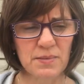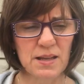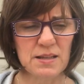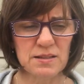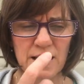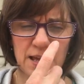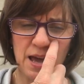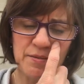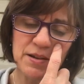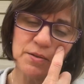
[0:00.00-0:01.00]
It's like
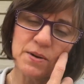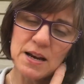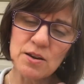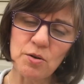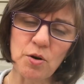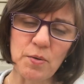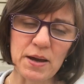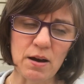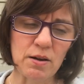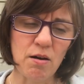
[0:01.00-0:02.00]
having a radio
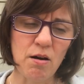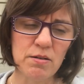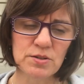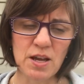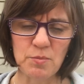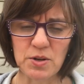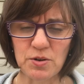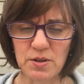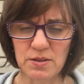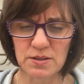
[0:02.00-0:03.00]
going on all the time when
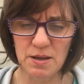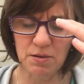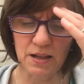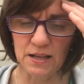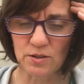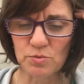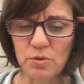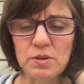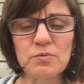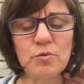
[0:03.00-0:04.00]
you're in the same class as
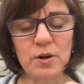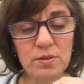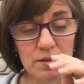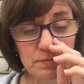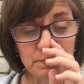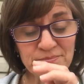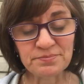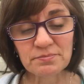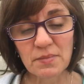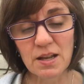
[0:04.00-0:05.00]
Roland Forth.
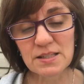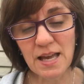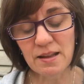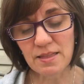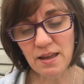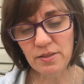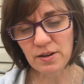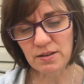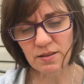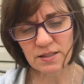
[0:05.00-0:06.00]
I sat at the other
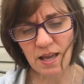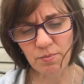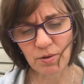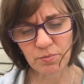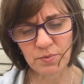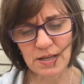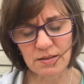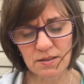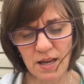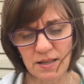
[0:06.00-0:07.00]
end of the table reading
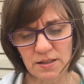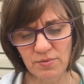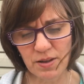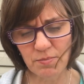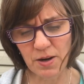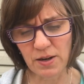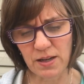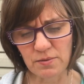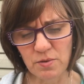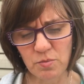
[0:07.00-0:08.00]
Scientific
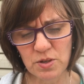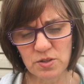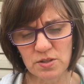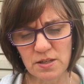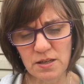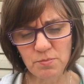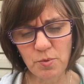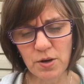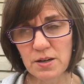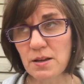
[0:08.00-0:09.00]
American, which is an
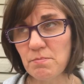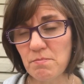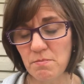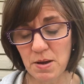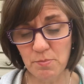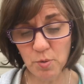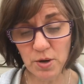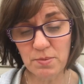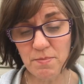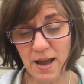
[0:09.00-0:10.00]

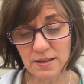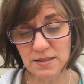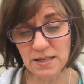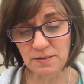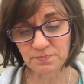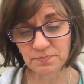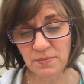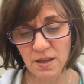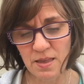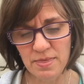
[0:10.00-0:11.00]
important magazine
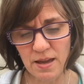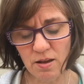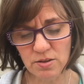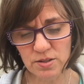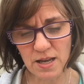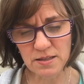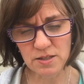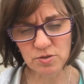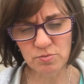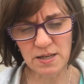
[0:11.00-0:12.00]
that all
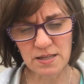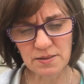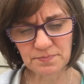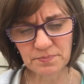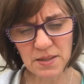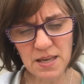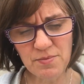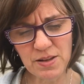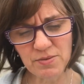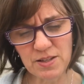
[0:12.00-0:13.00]
scientists read,
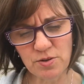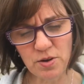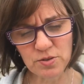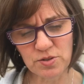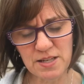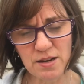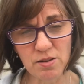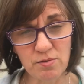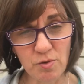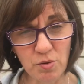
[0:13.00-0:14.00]
even if they don't understand all
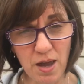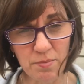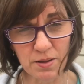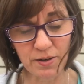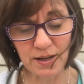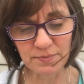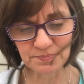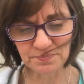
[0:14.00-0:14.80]
the vocabulary.